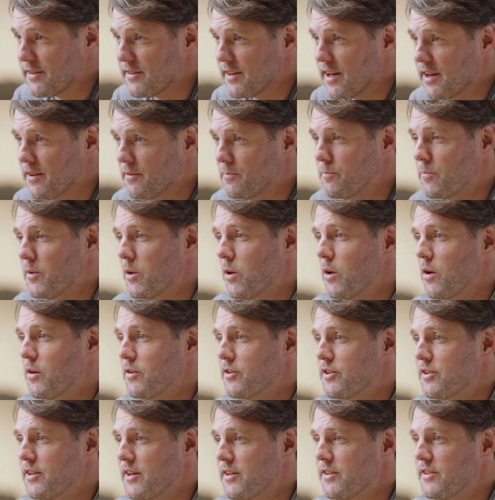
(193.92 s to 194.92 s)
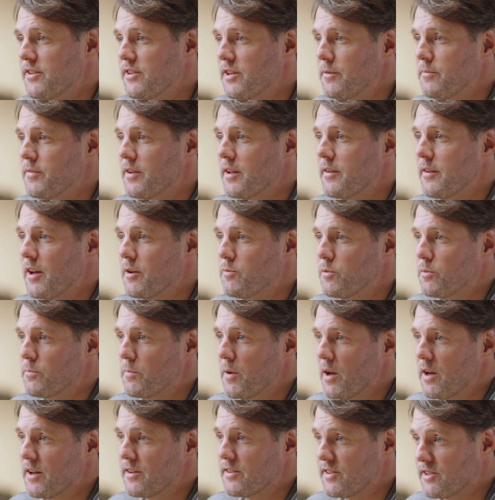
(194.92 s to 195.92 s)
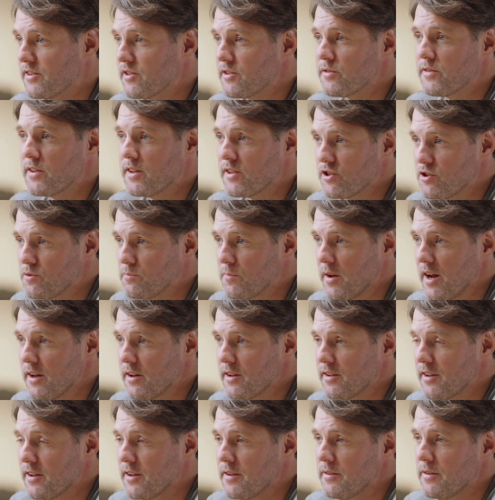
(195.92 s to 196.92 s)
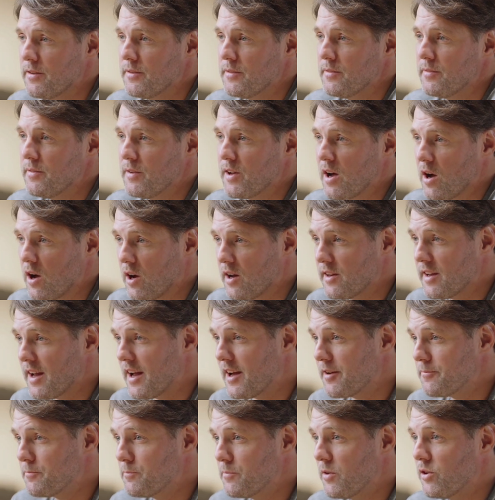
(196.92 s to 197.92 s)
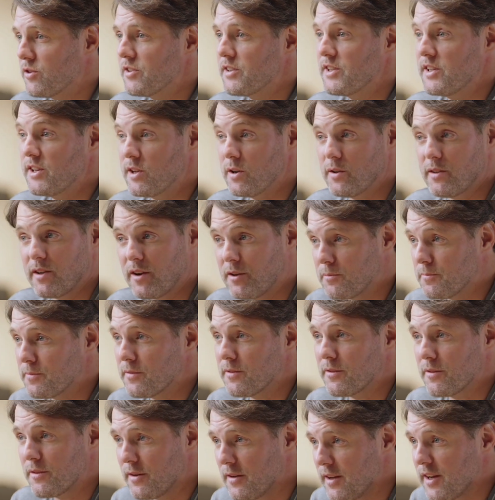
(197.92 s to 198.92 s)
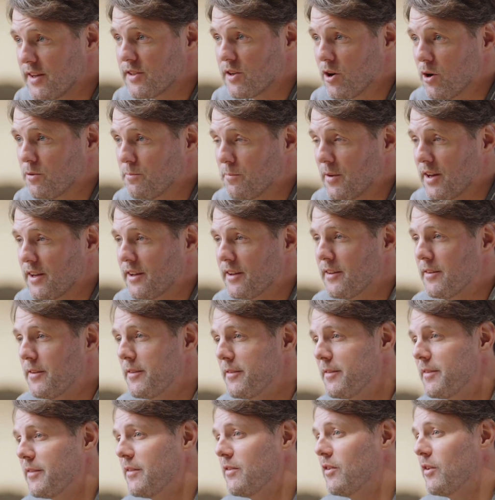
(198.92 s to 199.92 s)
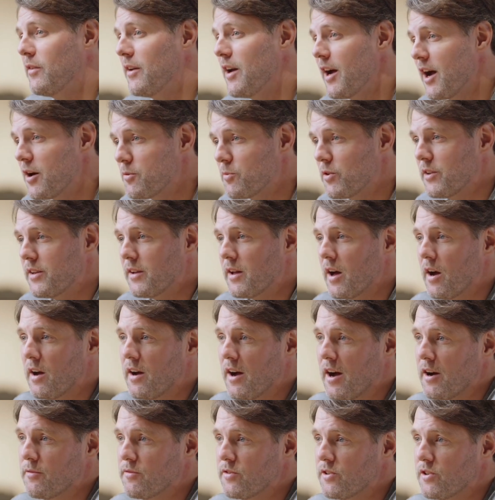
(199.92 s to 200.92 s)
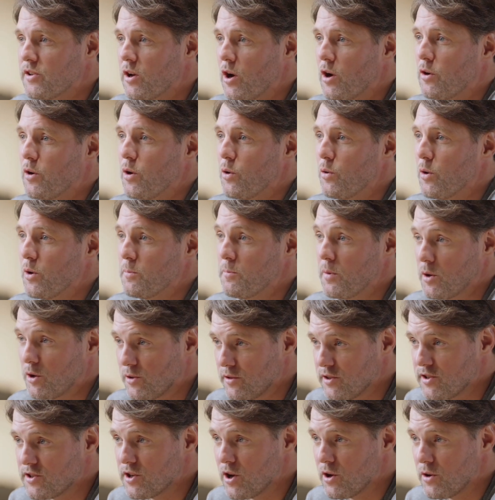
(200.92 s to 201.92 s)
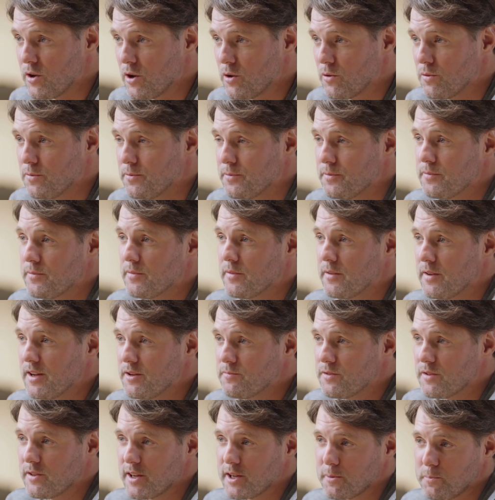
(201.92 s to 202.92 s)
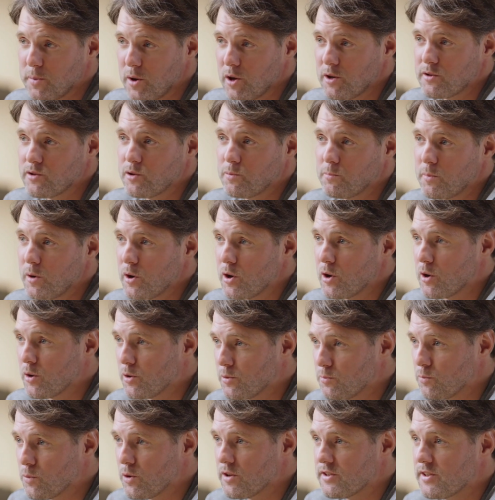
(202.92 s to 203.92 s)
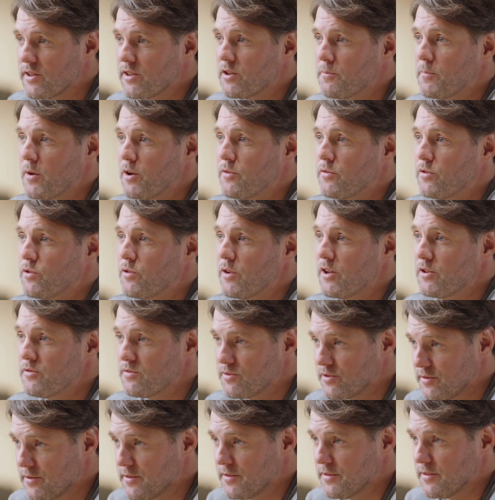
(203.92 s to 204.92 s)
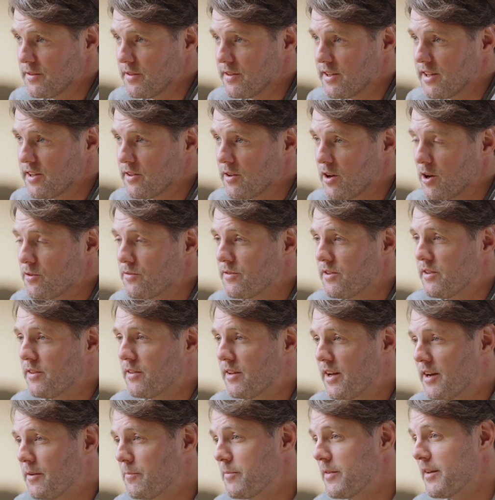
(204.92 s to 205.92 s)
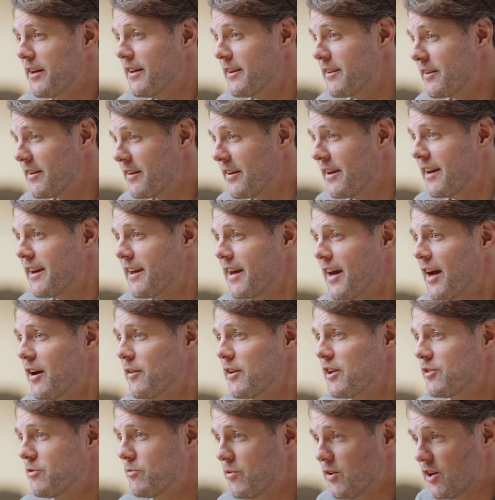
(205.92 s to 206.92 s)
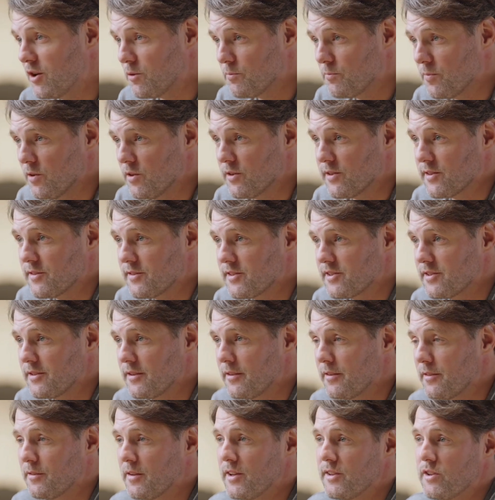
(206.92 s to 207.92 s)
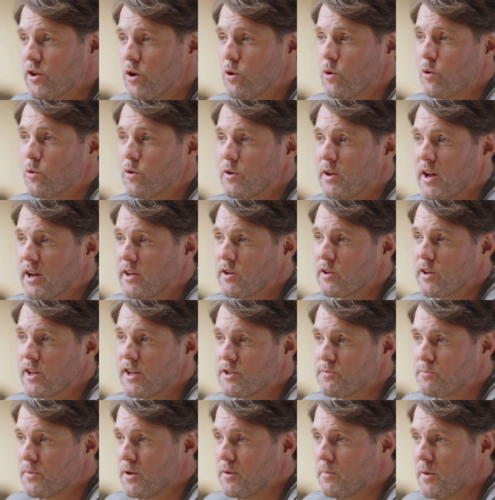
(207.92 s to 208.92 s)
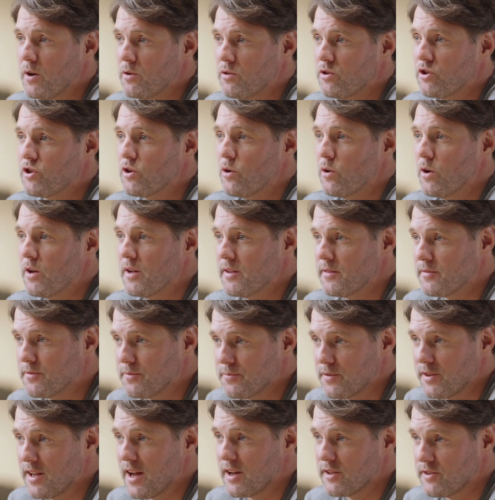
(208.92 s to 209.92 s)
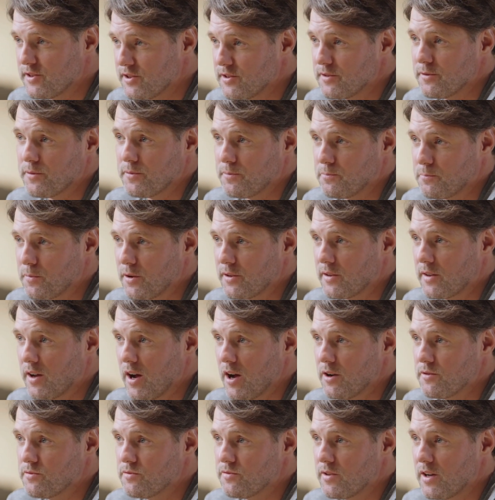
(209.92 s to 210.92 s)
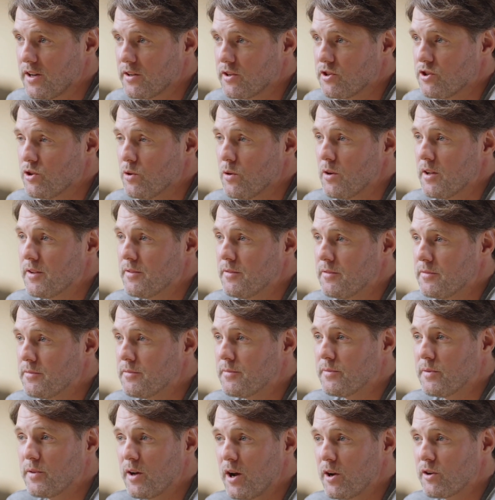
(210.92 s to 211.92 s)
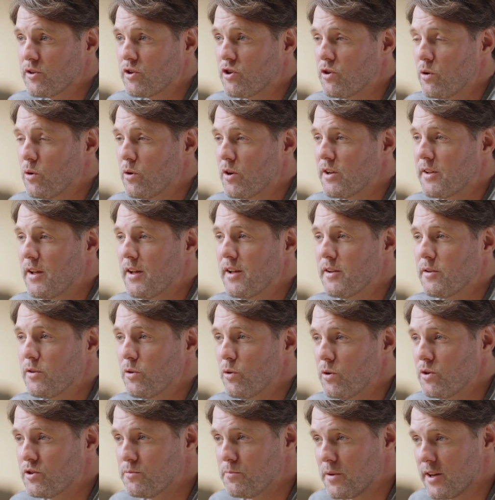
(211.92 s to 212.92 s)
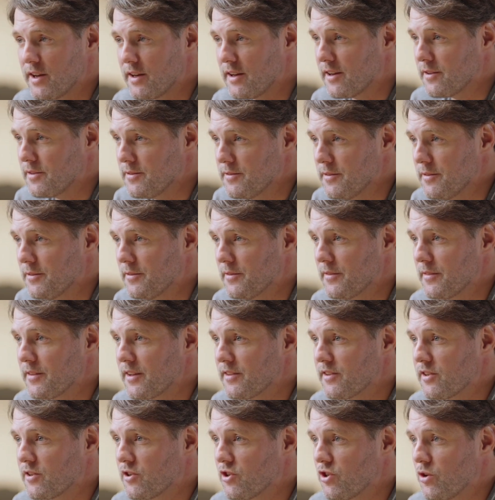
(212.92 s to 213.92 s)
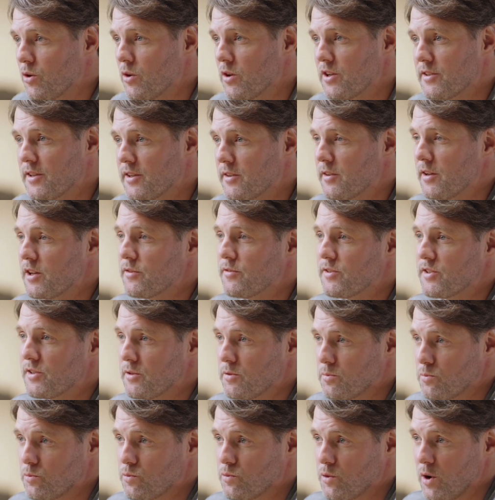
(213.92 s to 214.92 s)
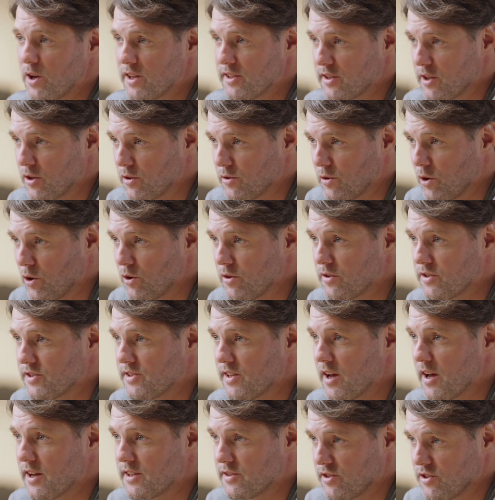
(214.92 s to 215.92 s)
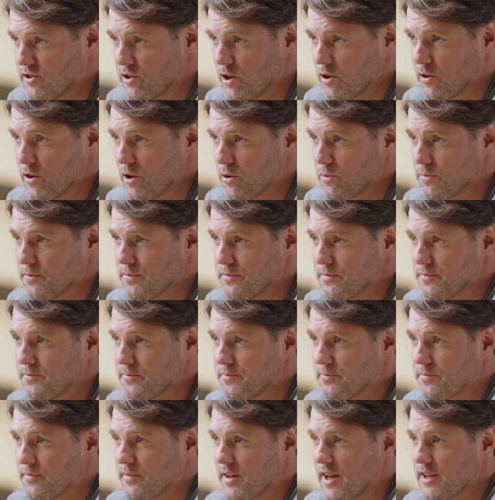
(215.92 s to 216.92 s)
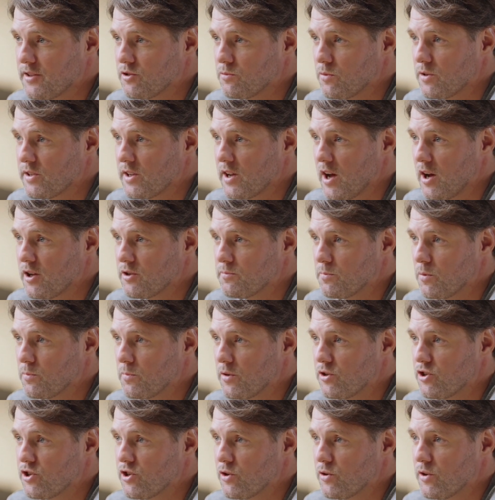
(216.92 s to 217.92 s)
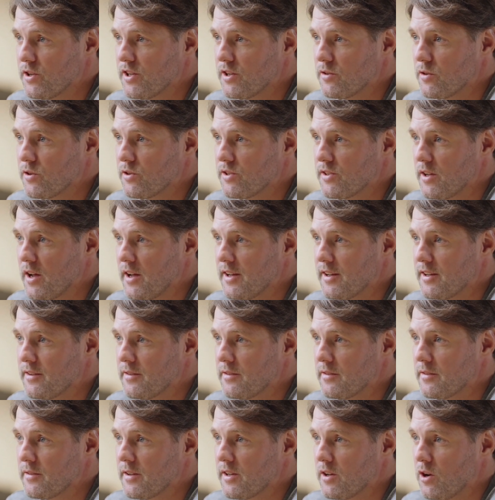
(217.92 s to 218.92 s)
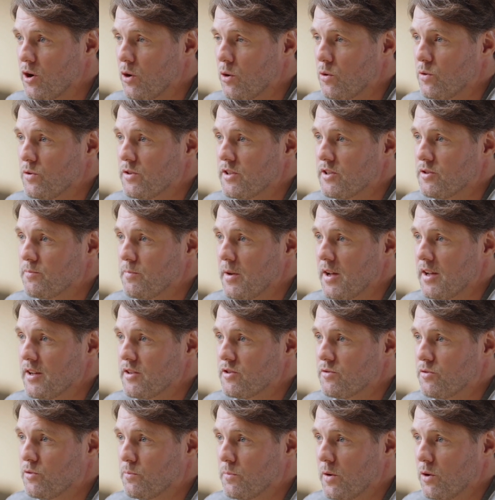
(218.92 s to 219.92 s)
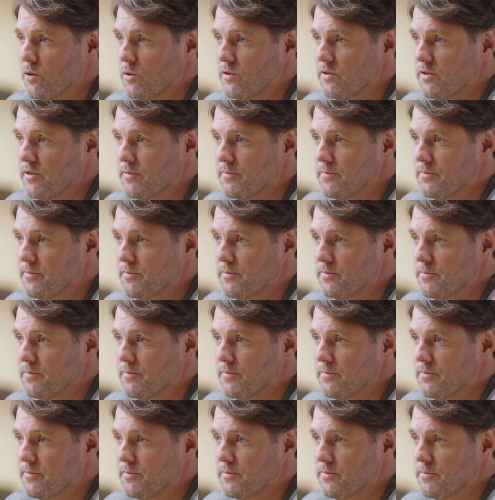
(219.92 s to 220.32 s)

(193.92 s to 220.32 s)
then Paul says something that reminds us of his humanity. God had mercy on him and on me, so that I would not have sorrow upon sorrow. Even the Apostle Paul wasn't above grief. He loved deeply. He carried real burdens. This whole letter has been about joy, yes, but not fake joy. Not joy that ignores pain. It's a joy that lives right alongside sorrow. That's what gospel maturity looks like. It holds space for both.